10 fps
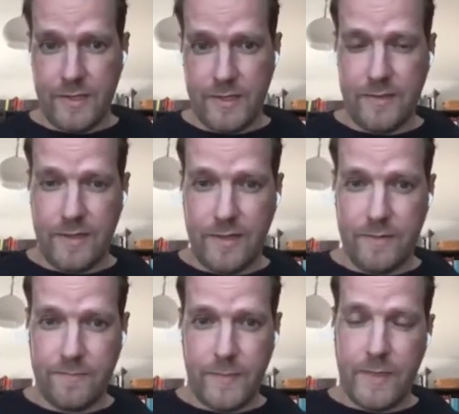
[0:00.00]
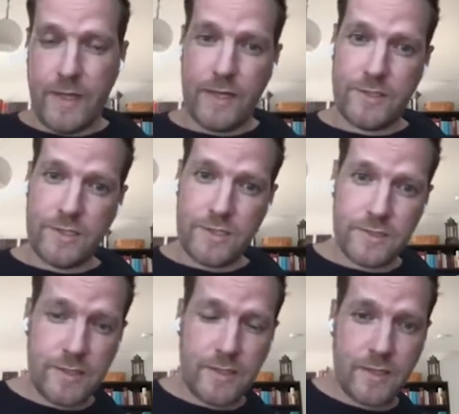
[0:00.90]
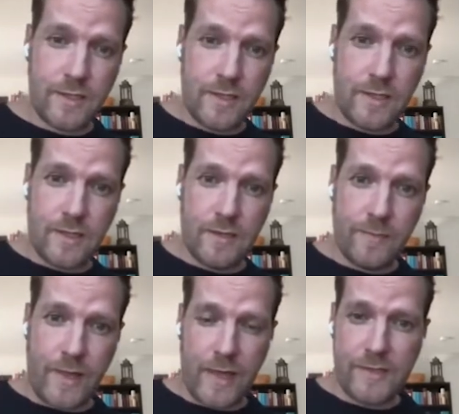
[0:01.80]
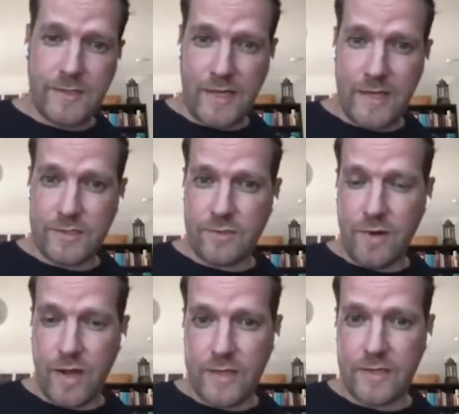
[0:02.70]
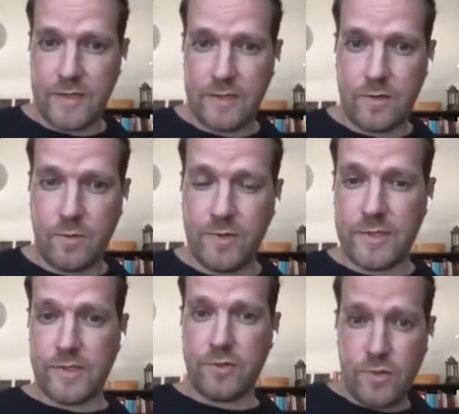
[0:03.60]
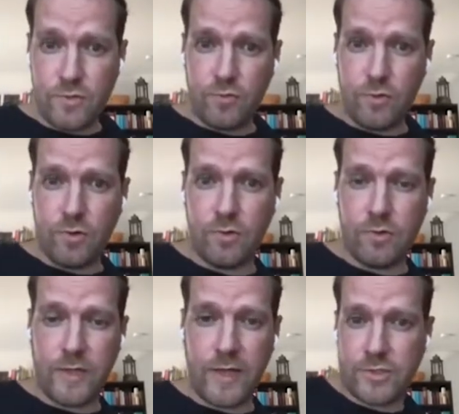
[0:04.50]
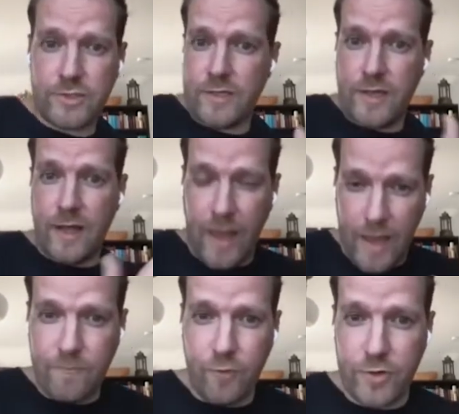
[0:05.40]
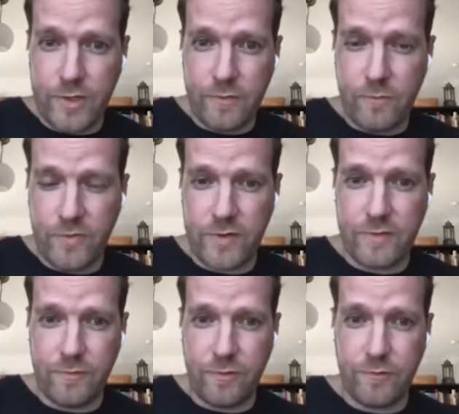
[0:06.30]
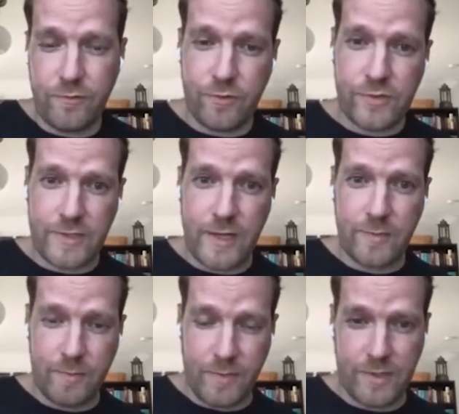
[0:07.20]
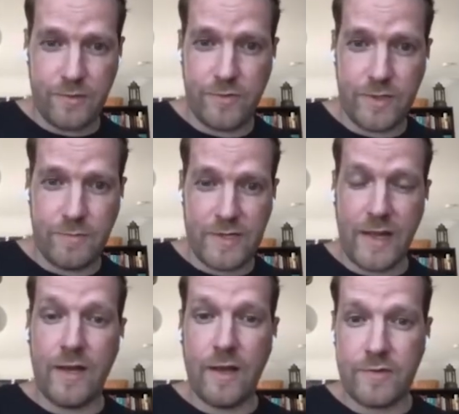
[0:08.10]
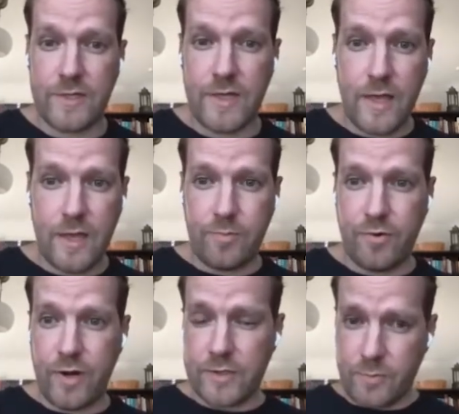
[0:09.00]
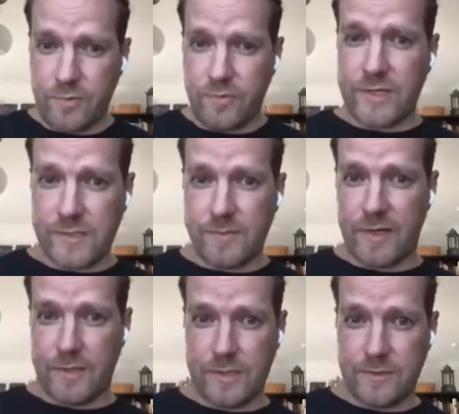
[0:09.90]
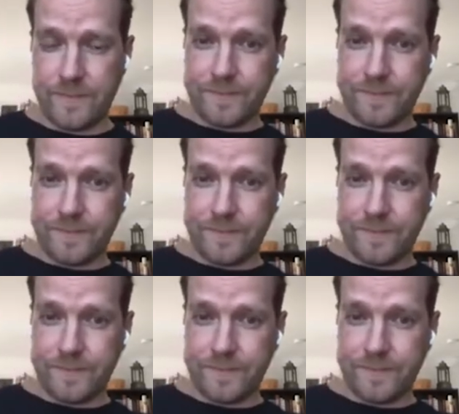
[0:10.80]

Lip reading: in there. Additionally, I decided to hire a completely new role. Actually, I'm working with it for the first time in my career, but I love it, a product operations manager.